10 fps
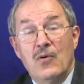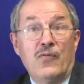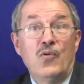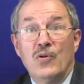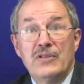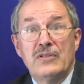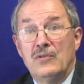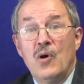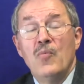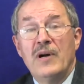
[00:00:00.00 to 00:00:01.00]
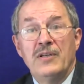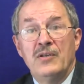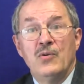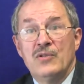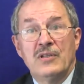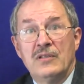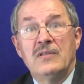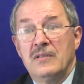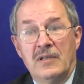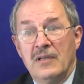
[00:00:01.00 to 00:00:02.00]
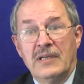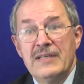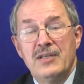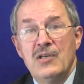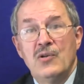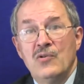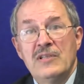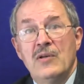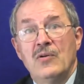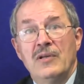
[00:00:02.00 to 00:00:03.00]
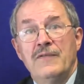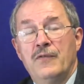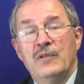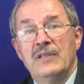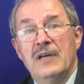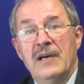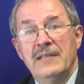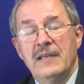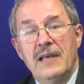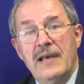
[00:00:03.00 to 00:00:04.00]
Of course, nobody uses it continuously, only for the night.